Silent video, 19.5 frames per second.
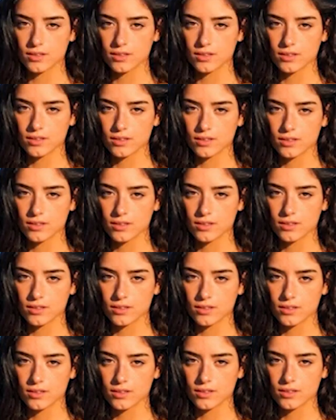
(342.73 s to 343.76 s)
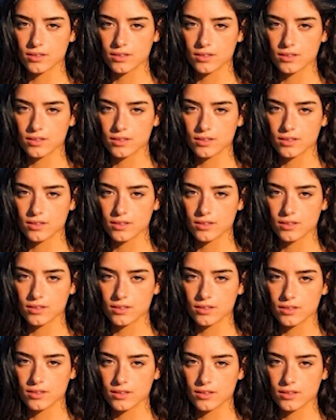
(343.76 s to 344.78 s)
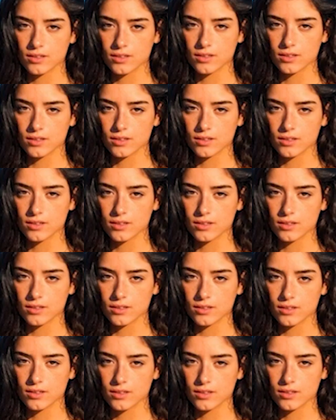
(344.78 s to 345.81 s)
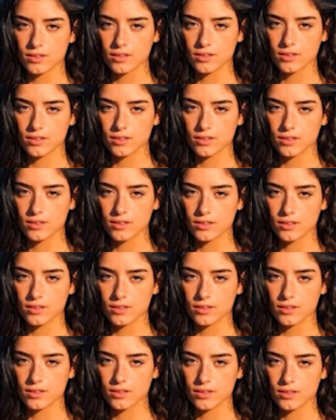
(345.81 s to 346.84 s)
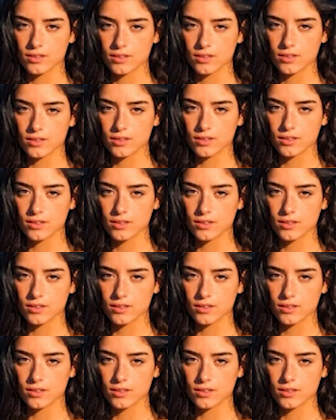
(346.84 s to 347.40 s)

(not speaking)